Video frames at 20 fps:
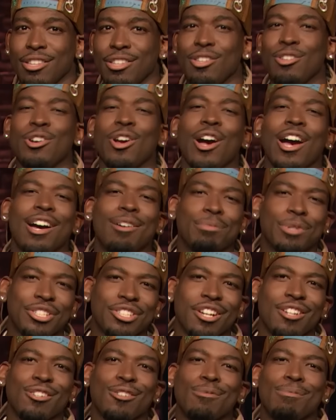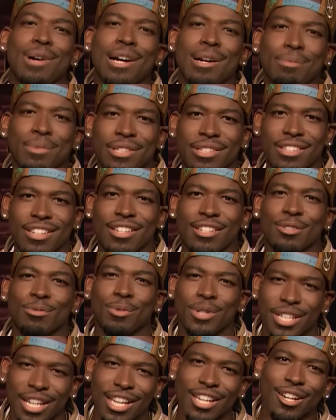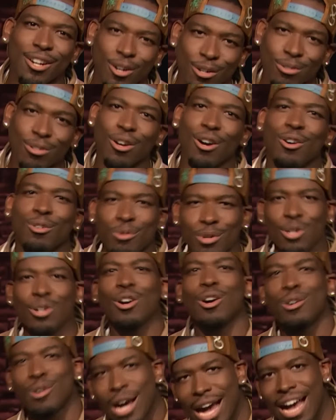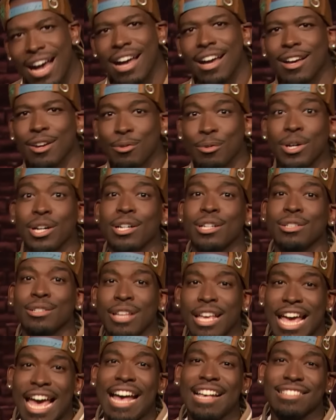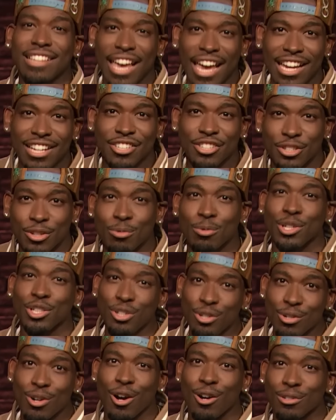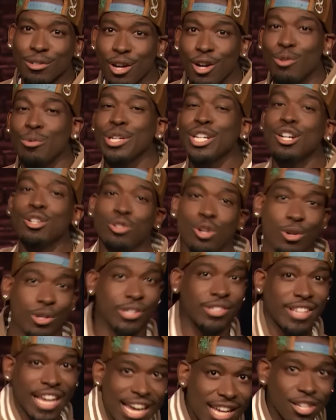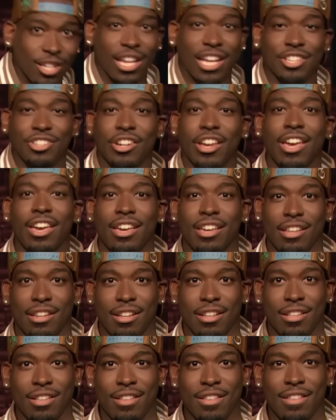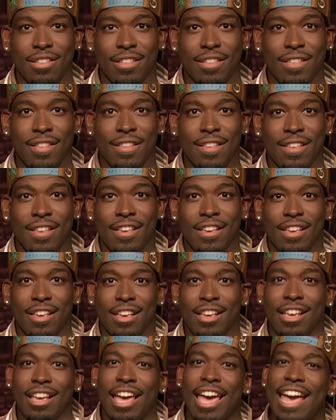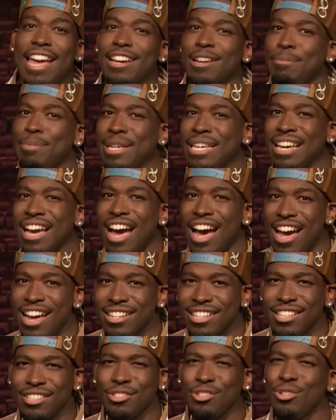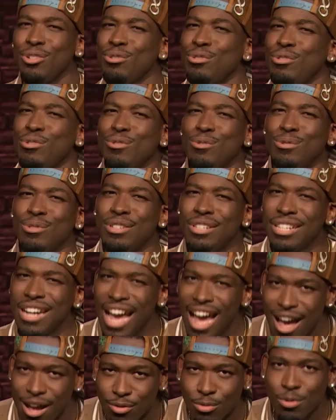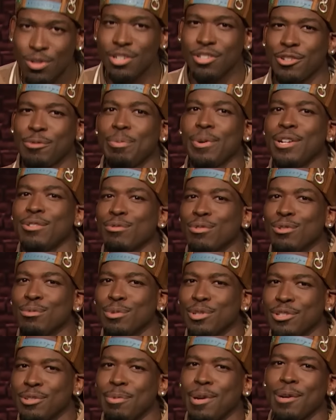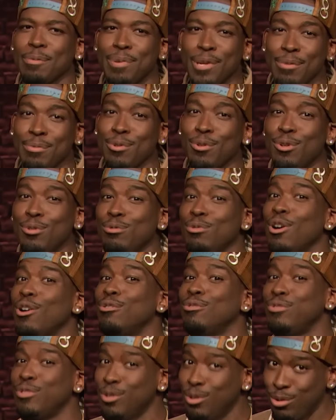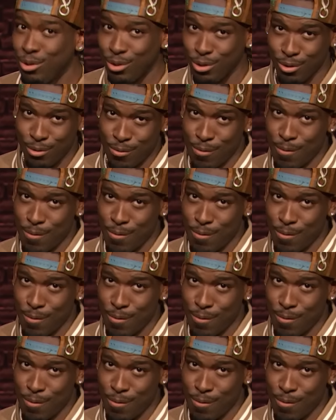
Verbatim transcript: You know how Michelle Obama says, when they go low, we'll go high? Well, as a Haitian, when you go low, we're gonna throw a sandal at your head. And to be honest, you do not want to spread rumors about people who know voodoo.